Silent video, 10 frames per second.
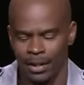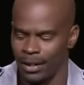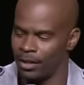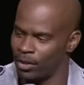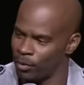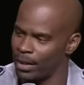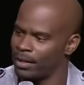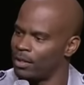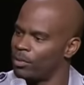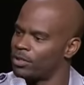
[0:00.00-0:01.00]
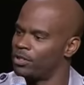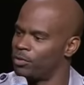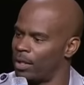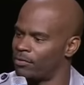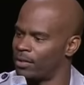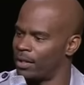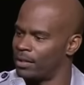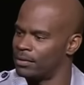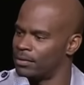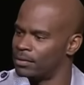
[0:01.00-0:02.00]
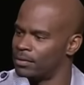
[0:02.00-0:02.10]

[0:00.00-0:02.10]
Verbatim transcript: I had no idea what to do after that.